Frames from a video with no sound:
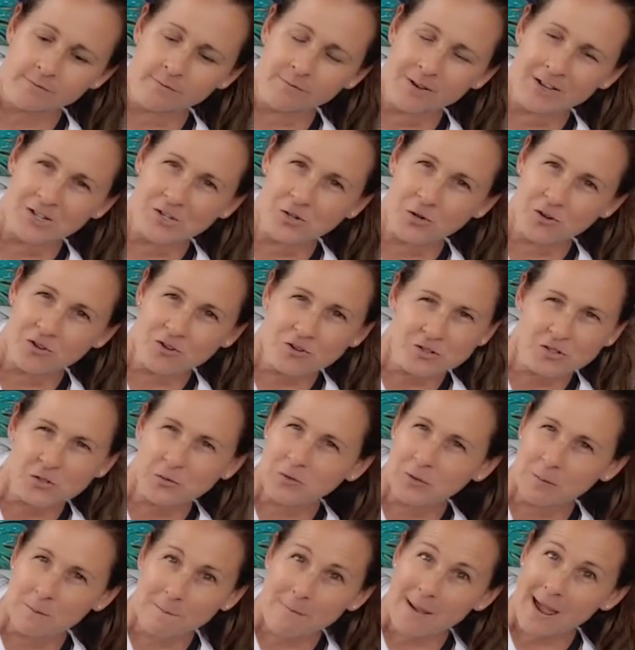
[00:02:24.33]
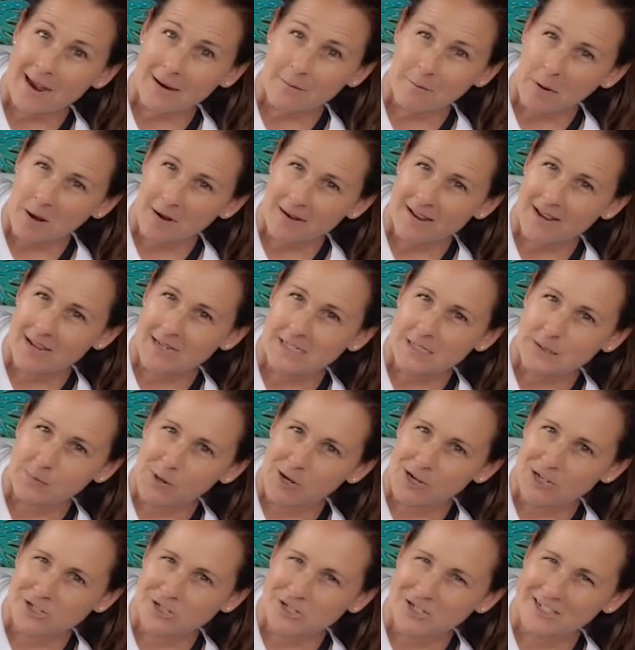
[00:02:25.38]
Make sure there's some back body
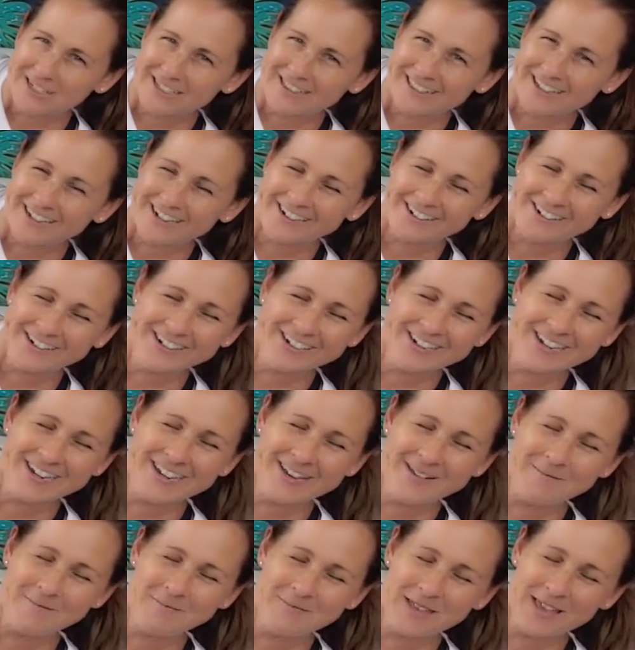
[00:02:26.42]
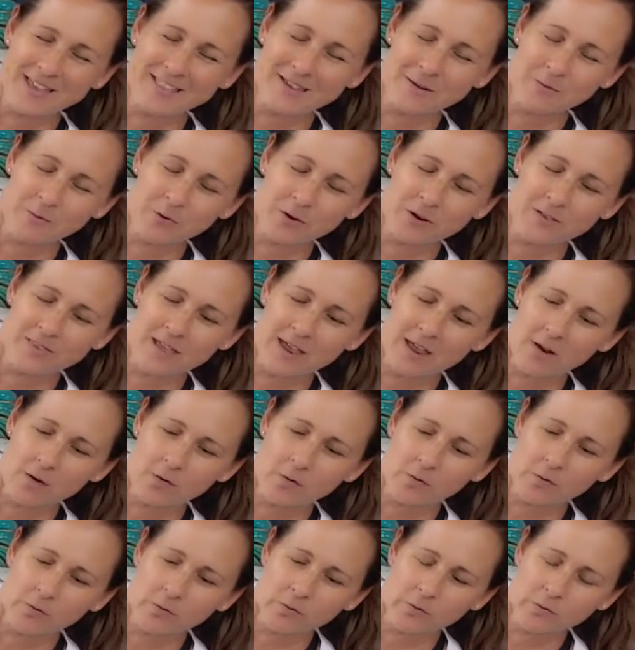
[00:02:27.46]
expansion in there, and then breathe out.
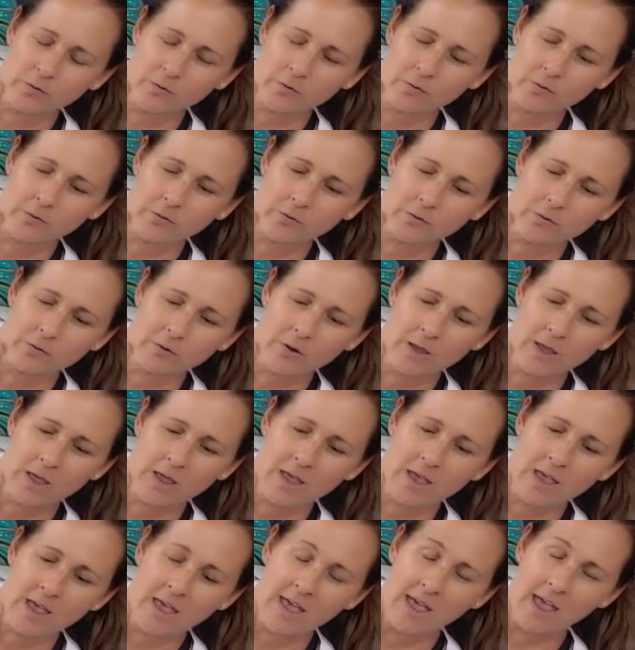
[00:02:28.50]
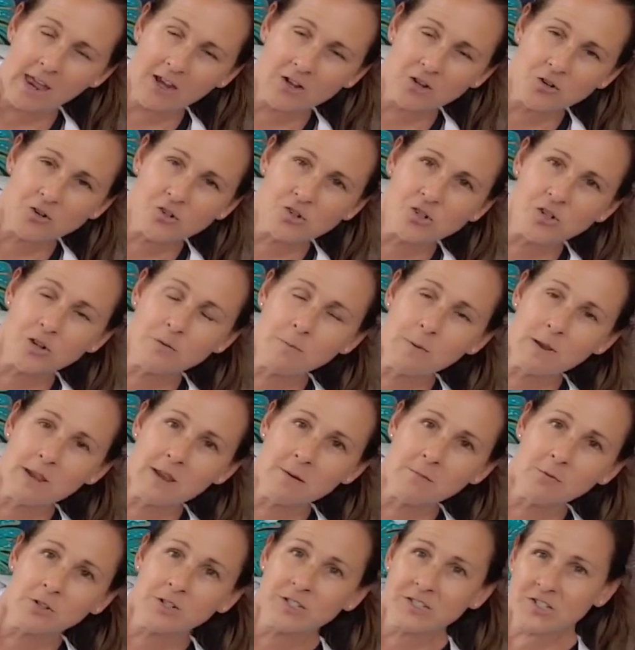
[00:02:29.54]
And you should be
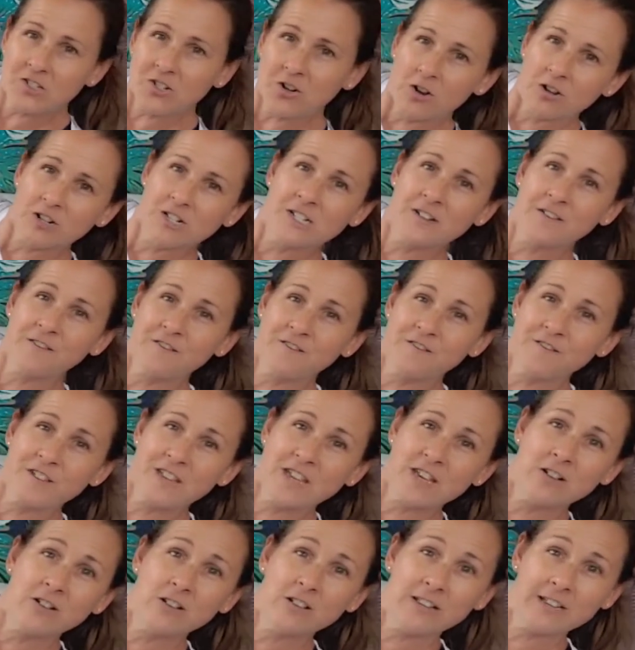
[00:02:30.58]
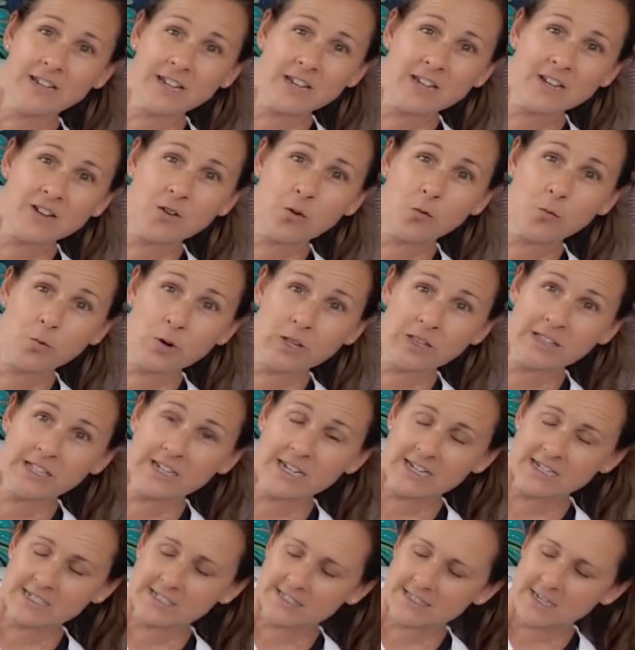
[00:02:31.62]
able to start to feel it
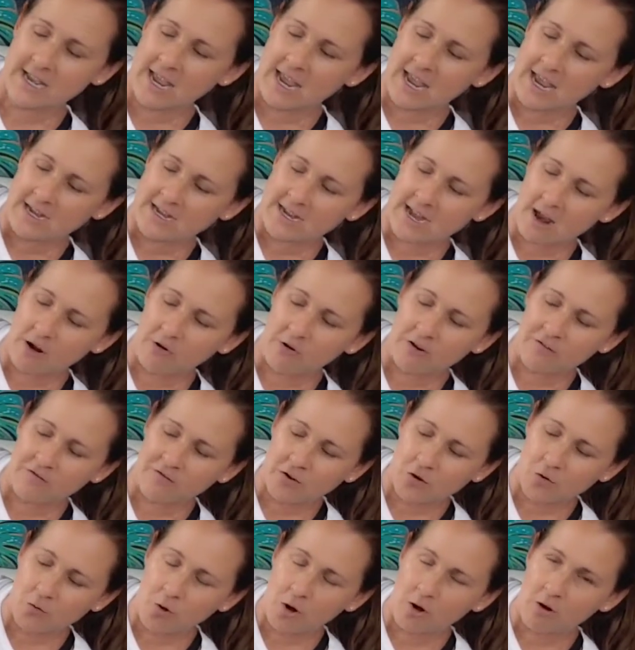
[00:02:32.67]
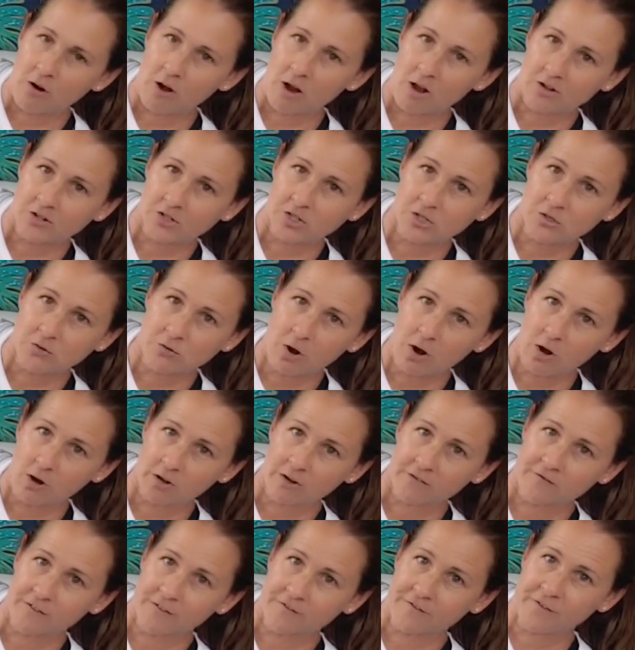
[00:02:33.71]
release. Now, if you are on too
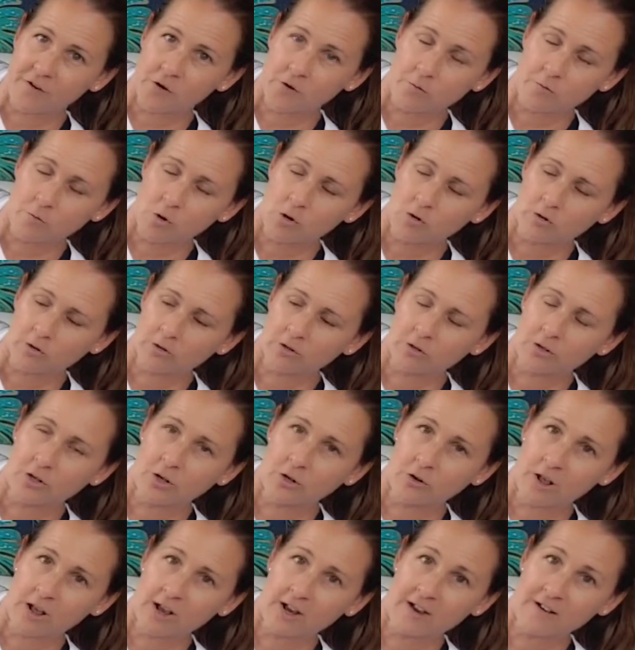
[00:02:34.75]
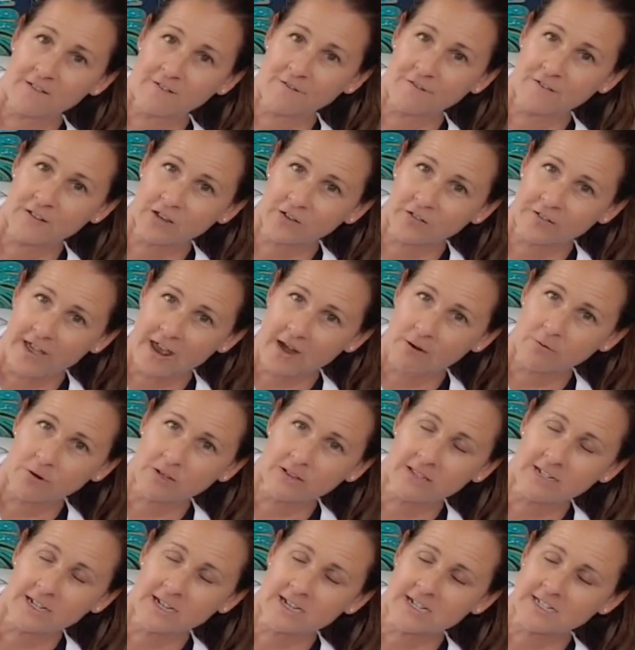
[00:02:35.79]
hard of a foam roller, you're not going to feel that
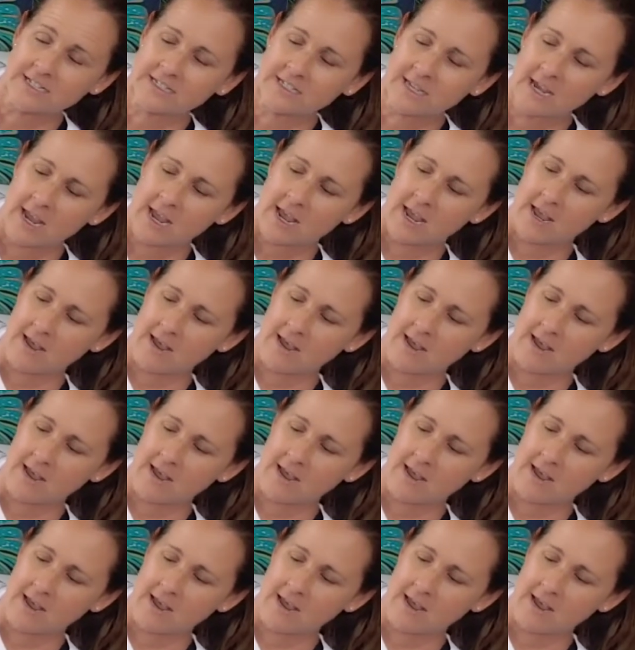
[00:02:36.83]
release.